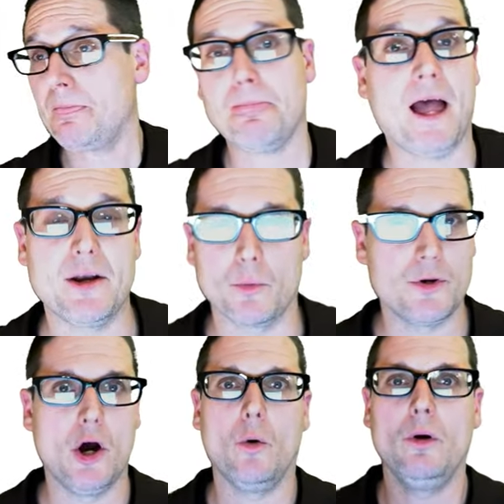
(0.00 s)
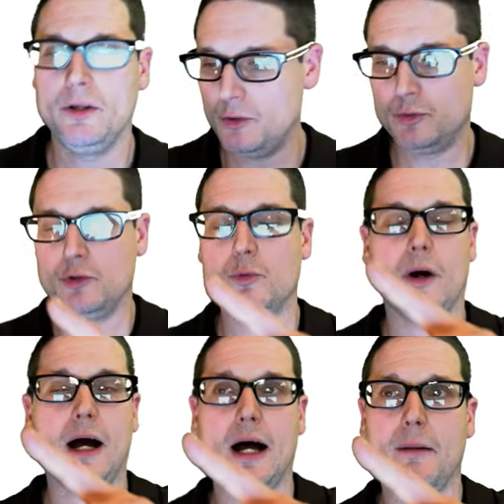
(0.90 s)
I don't know, you do
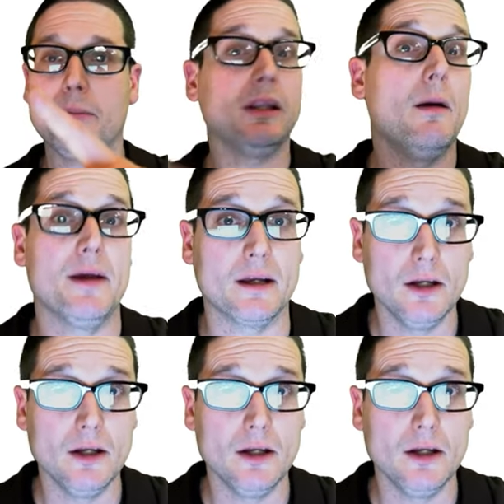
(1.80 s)
plumbing,